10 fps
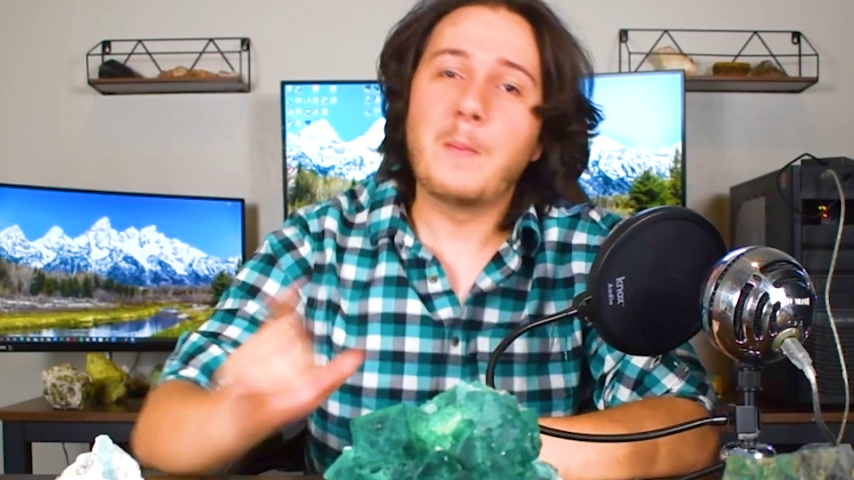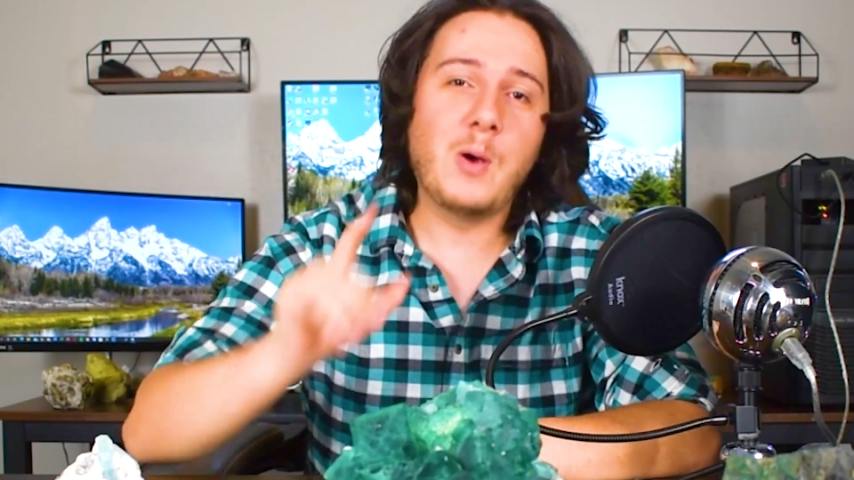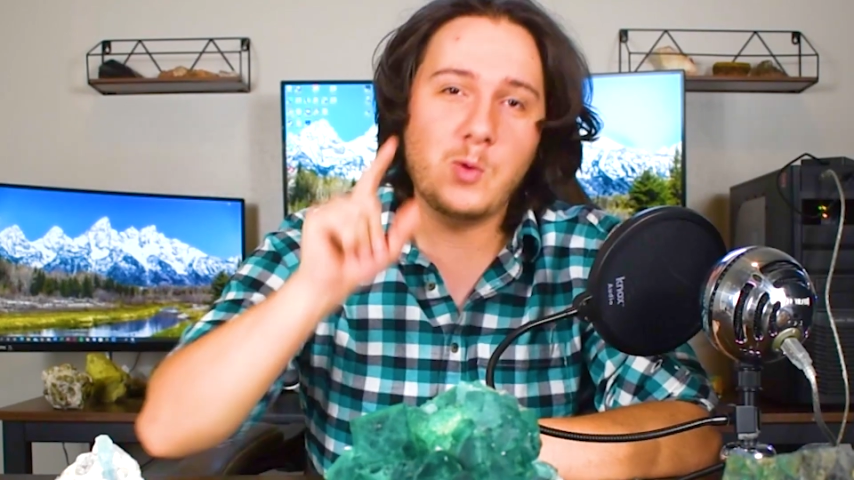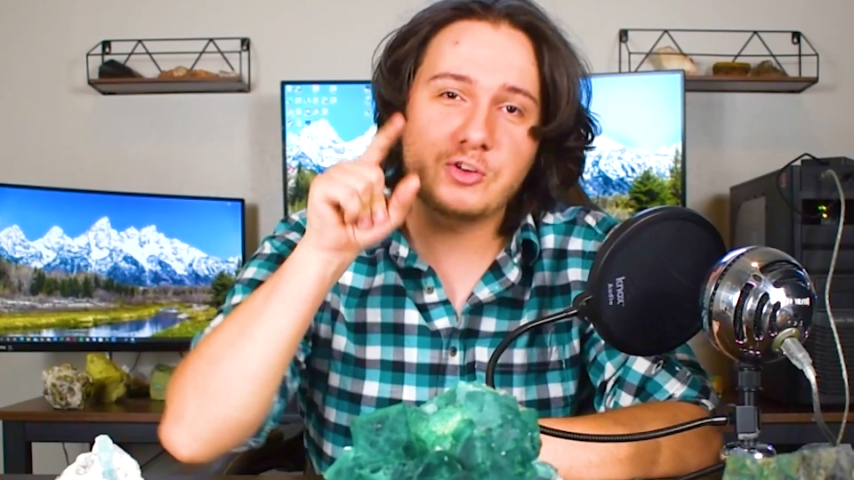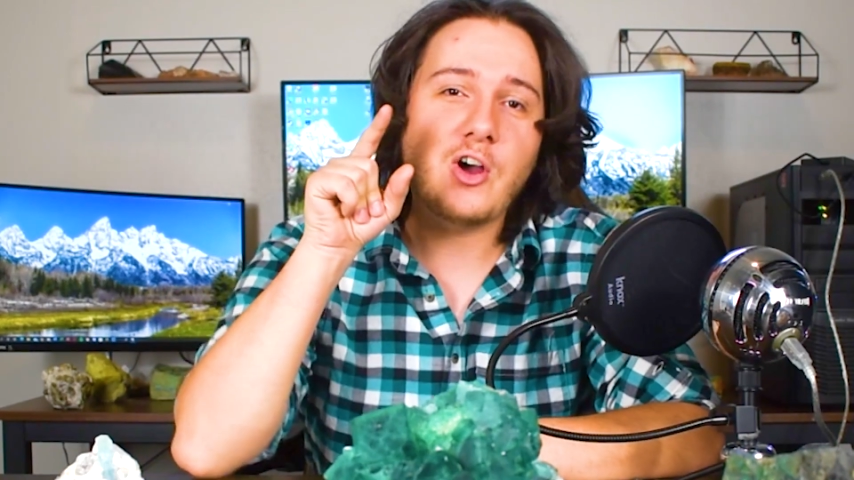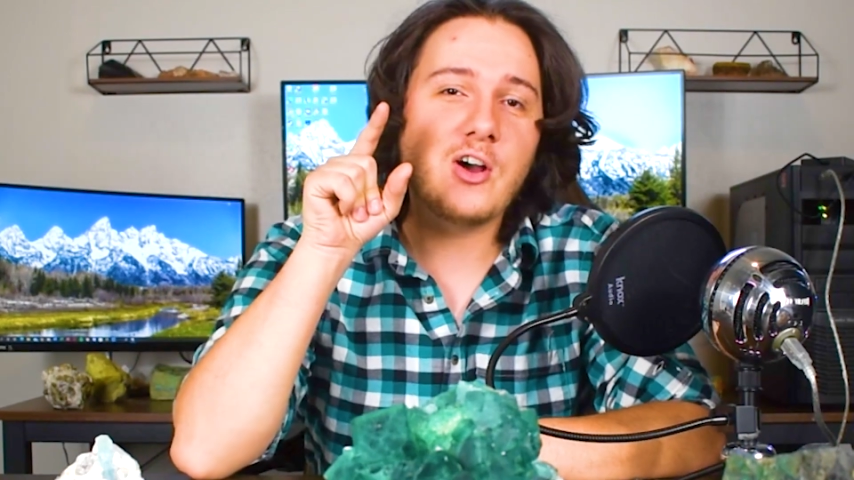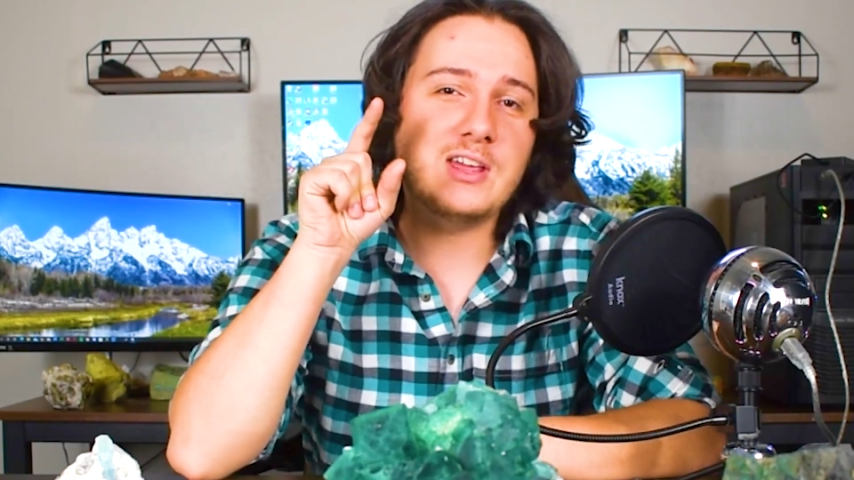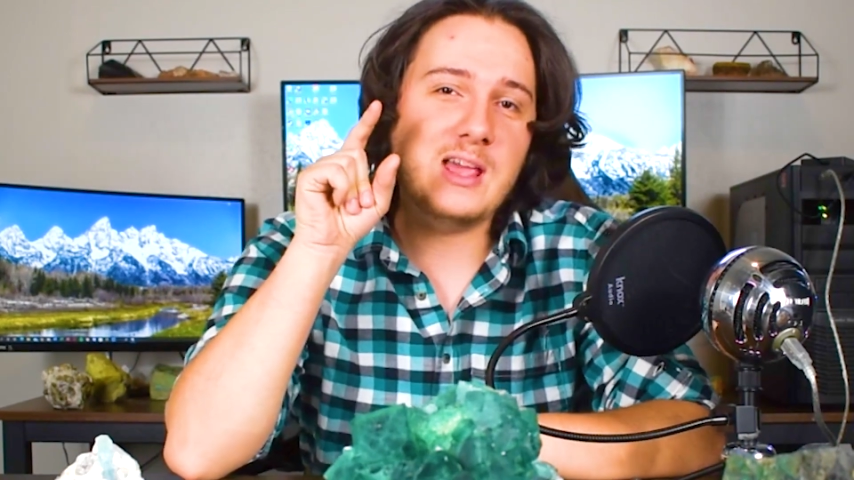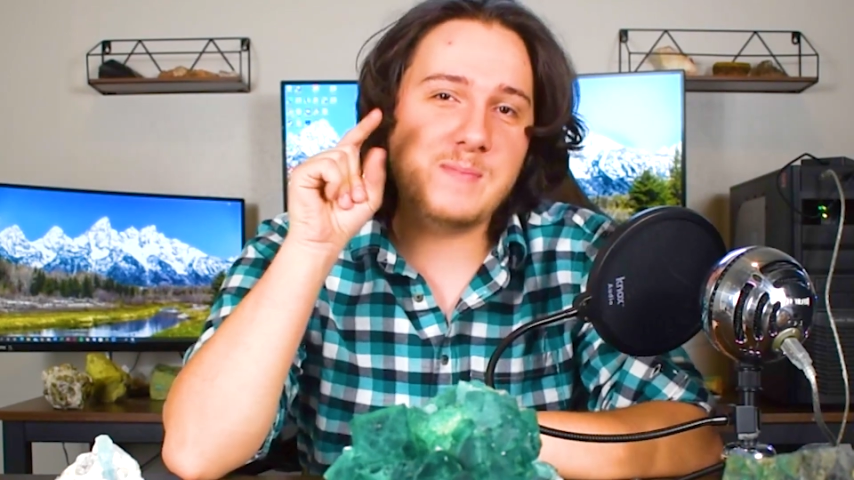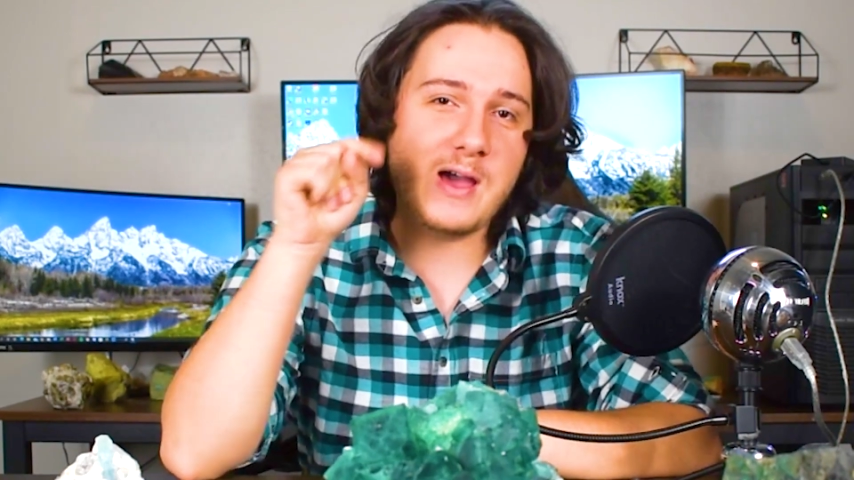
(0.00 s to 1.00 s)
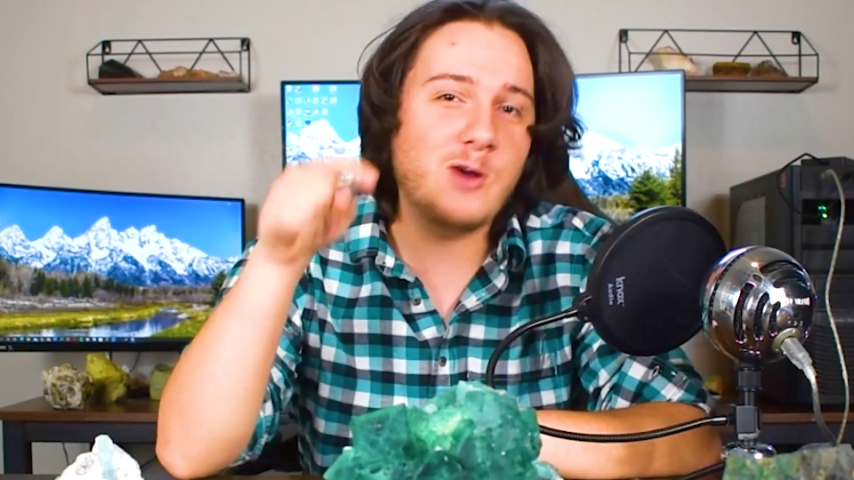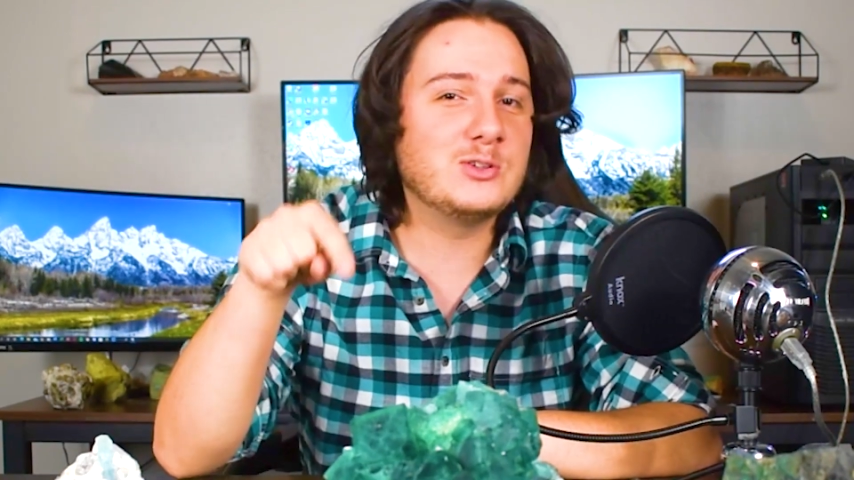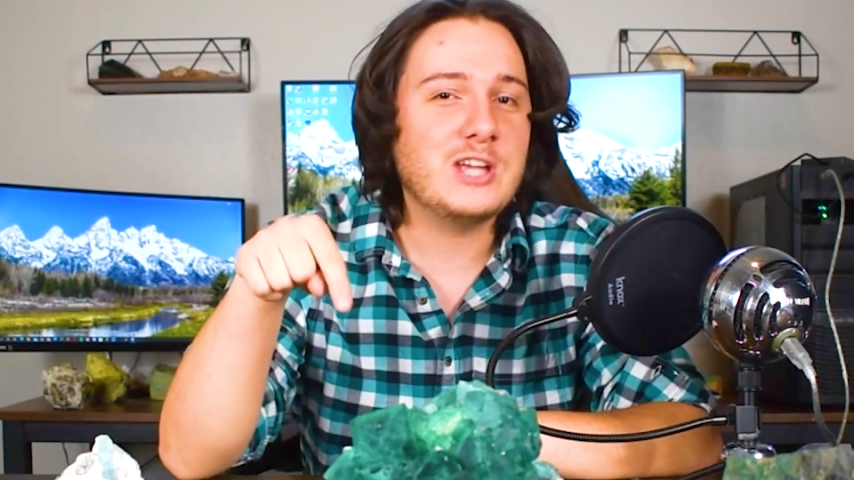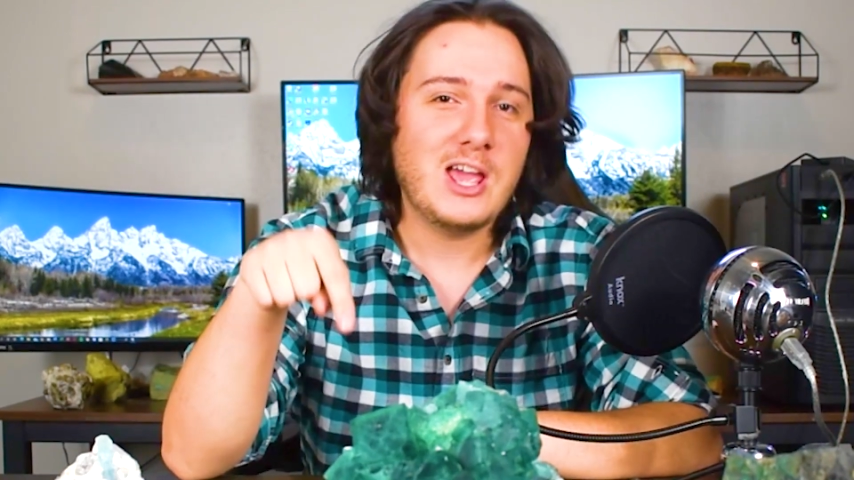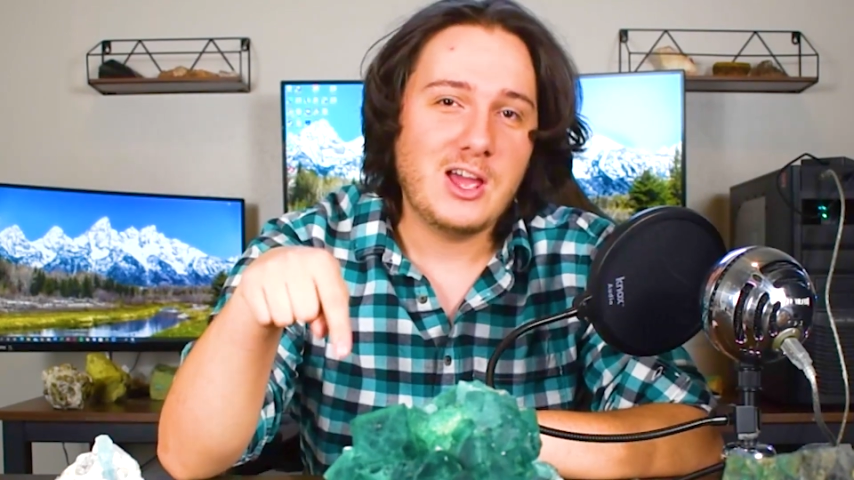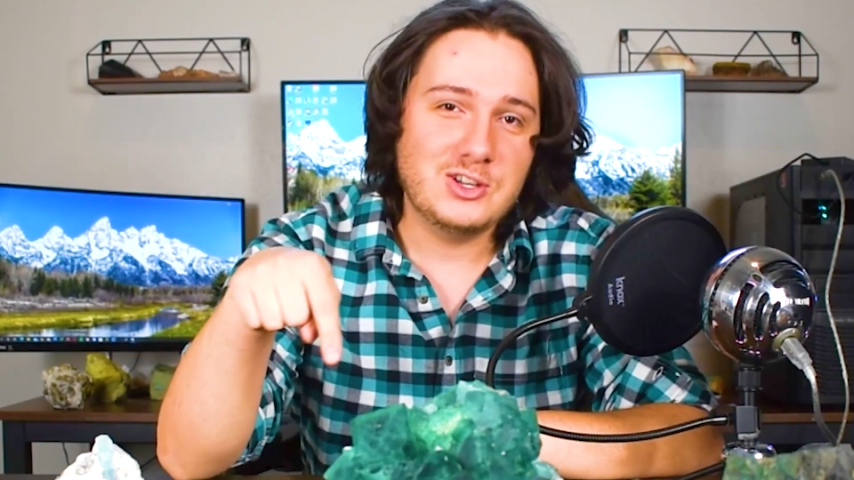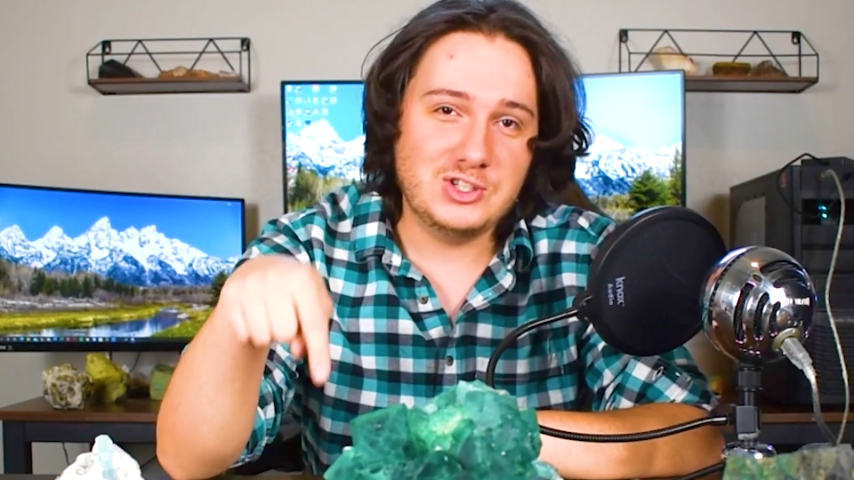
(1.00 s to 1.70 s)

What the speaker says: but we're talking about